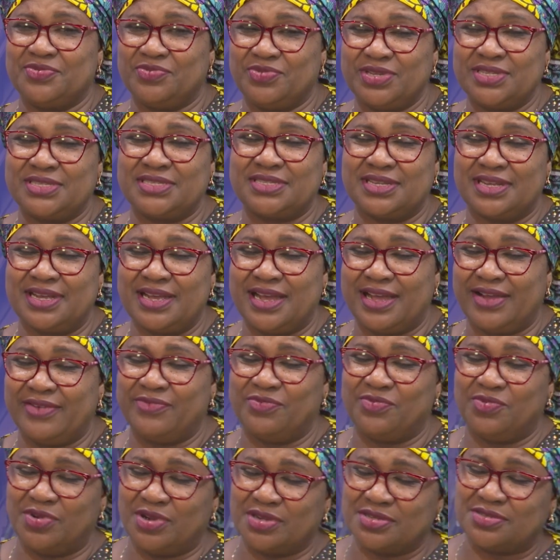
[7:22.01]
We still have
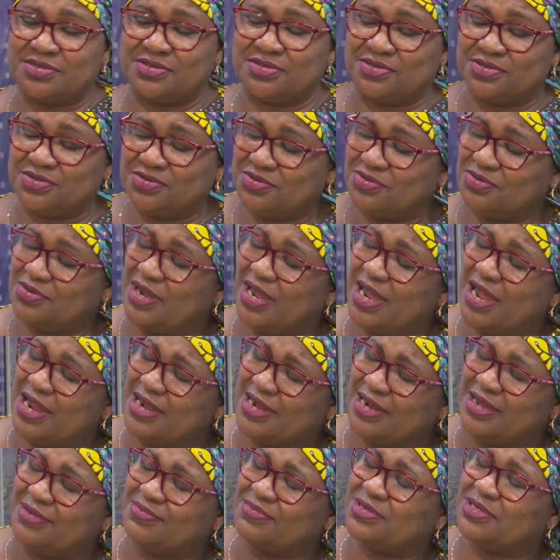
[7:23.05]
work to do.
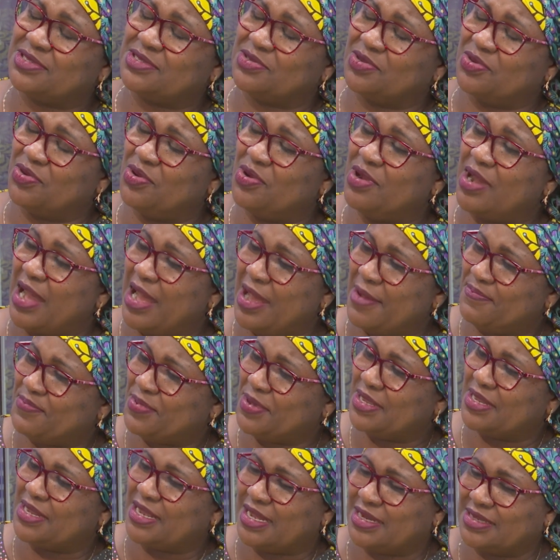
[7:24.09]
And I'm so
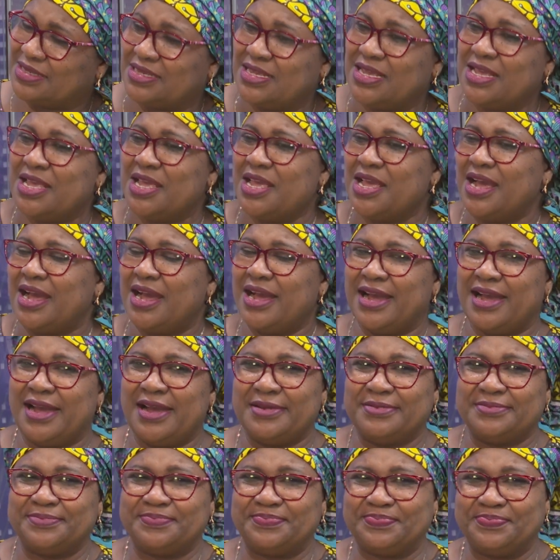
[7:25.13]
happy that
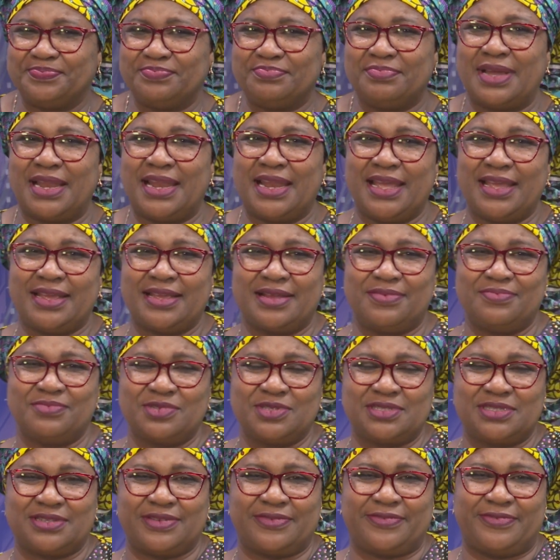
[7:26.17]
um, Mala'ika
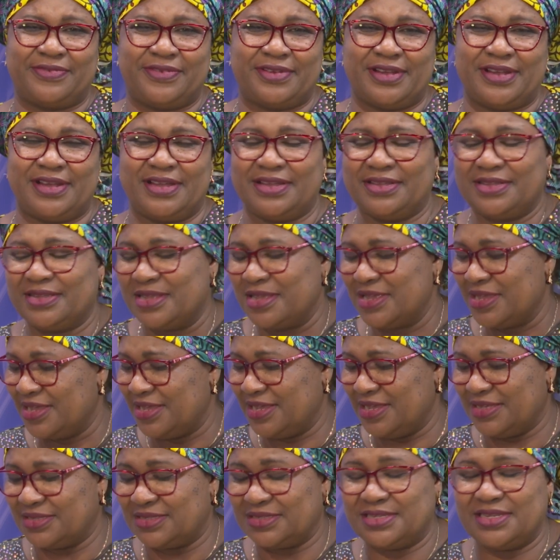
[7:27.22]
Mustapha
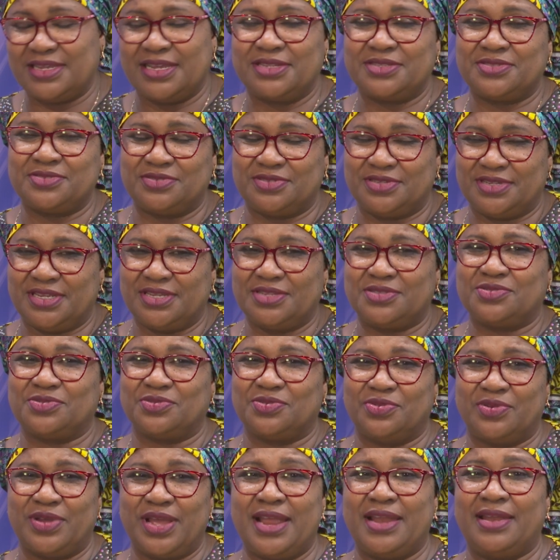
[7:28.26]
is here today
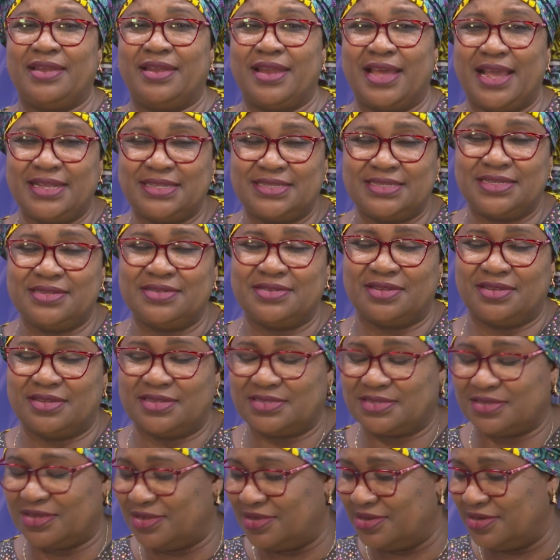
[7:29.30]
to enlighten
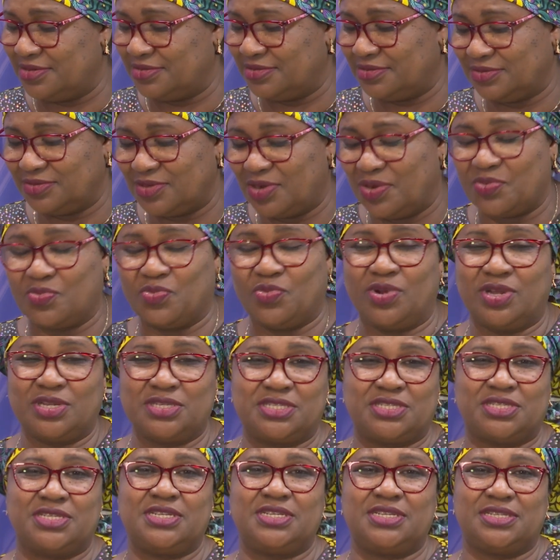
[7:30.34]
us on, on what
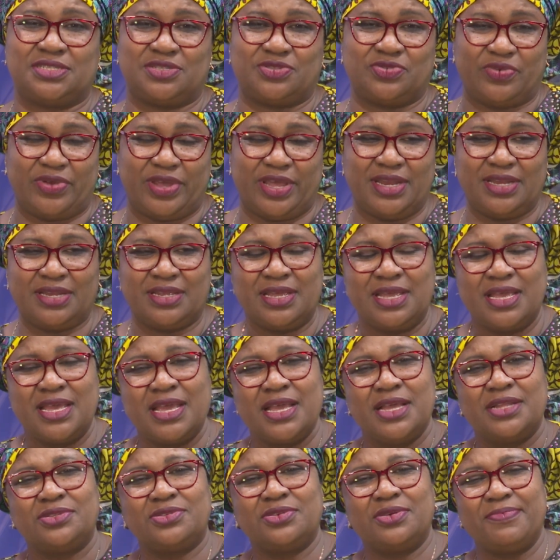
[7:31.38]
she is doing
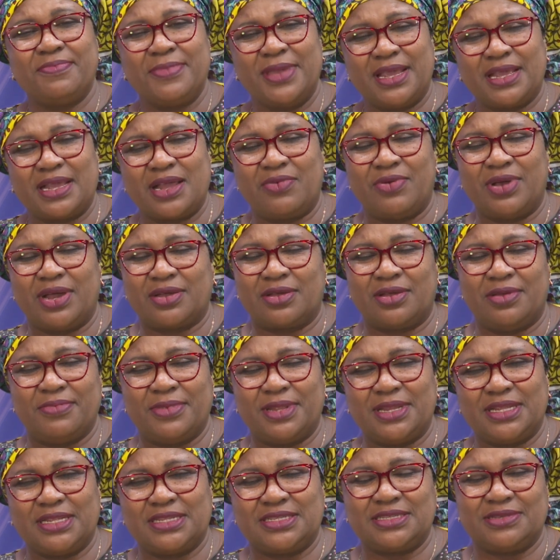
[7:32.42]
to make our
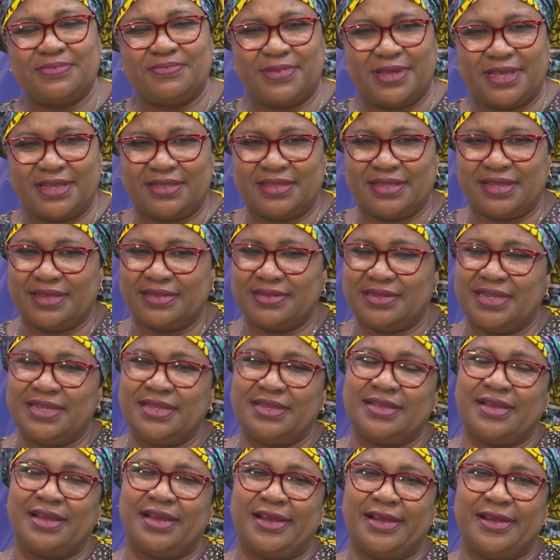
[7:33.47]
community better.
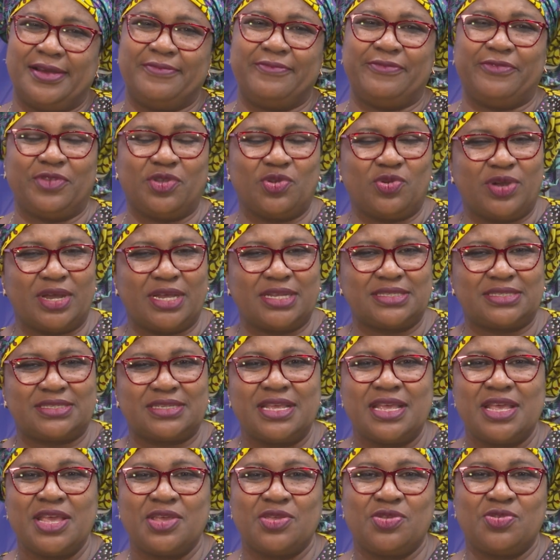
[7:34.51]
Um, viewers,
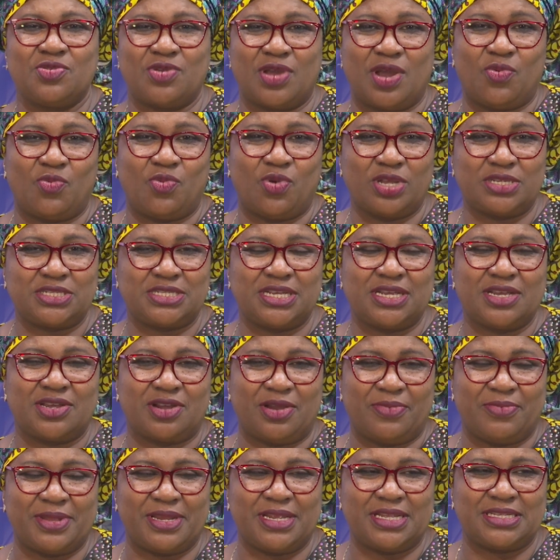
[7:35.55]
you are watching
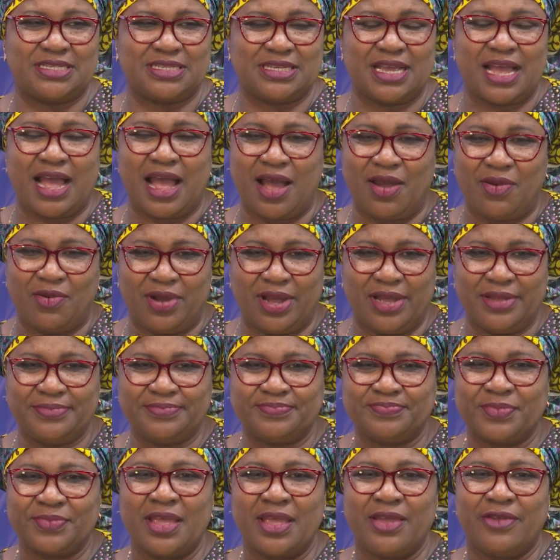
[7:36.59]
Community Hour
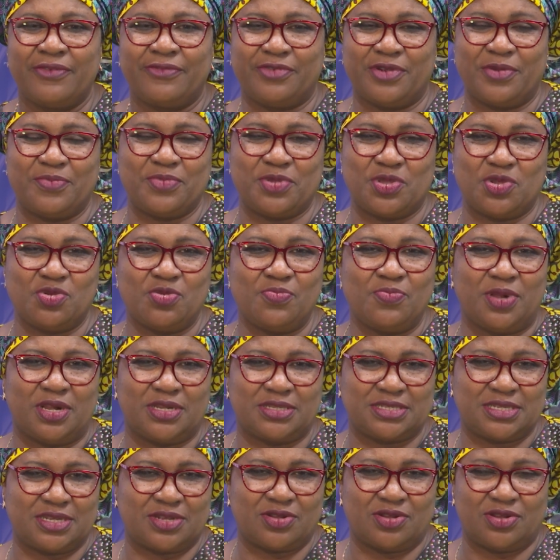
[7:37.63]
from U
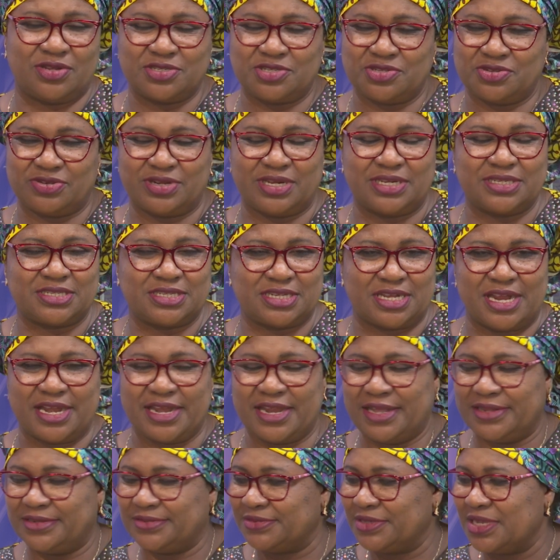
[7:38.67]
Multicultural
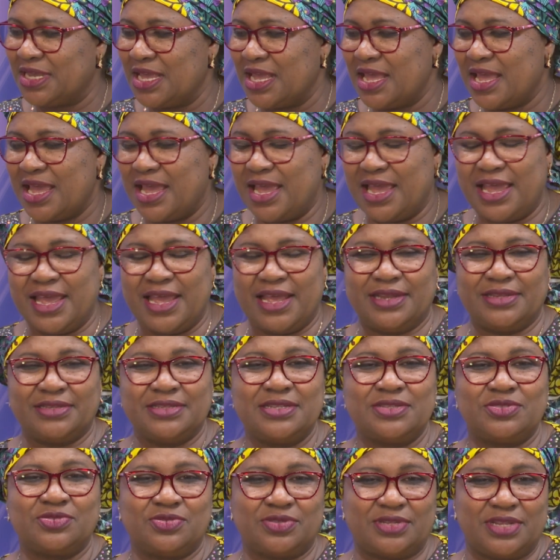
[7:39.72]
Channel. And
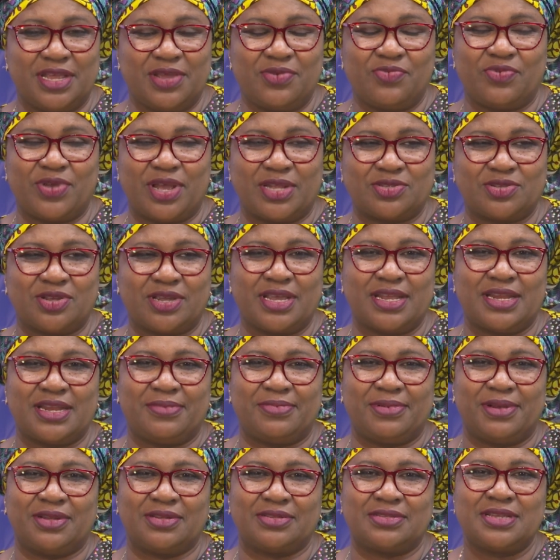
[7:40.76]
today we are talking
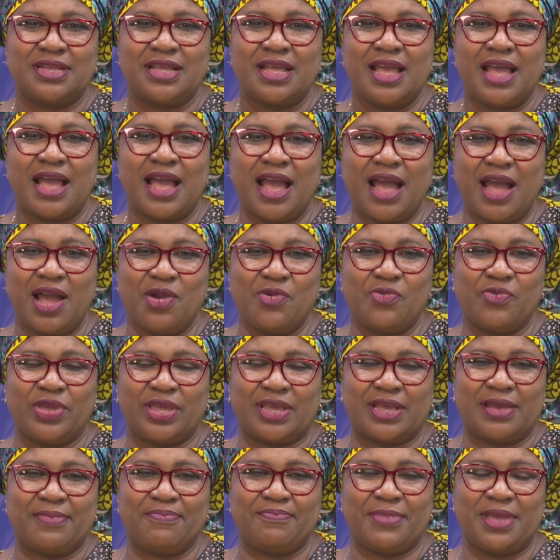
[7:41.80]
about how we
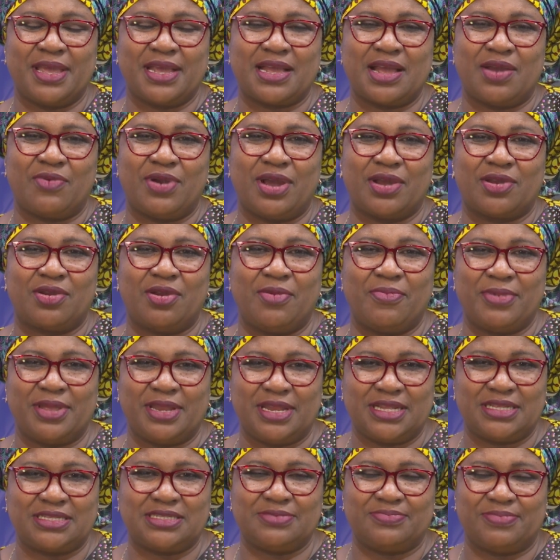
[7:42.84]
can make our
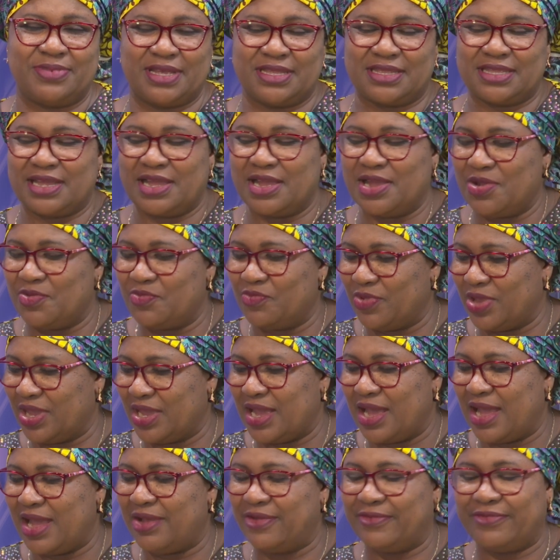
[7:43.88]
community better. And we
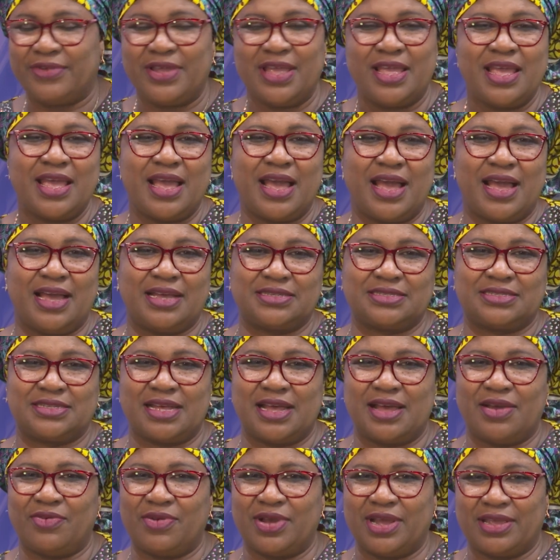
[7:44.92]
have as
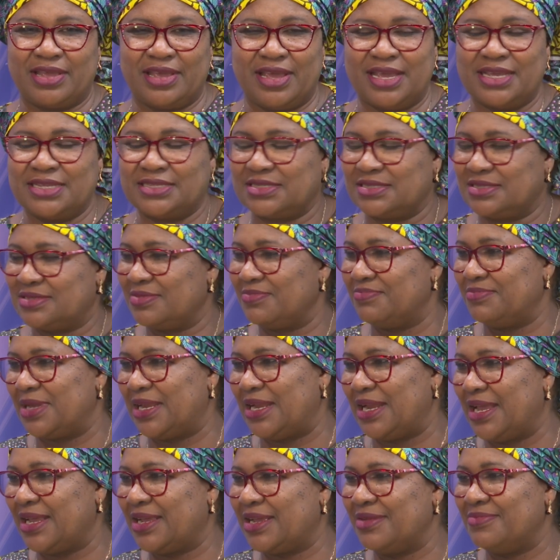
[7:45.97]
our guest
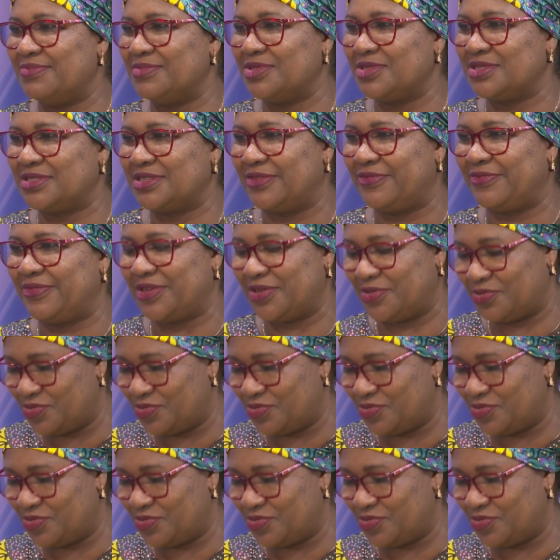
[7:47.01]
Mala'ika Mustapha,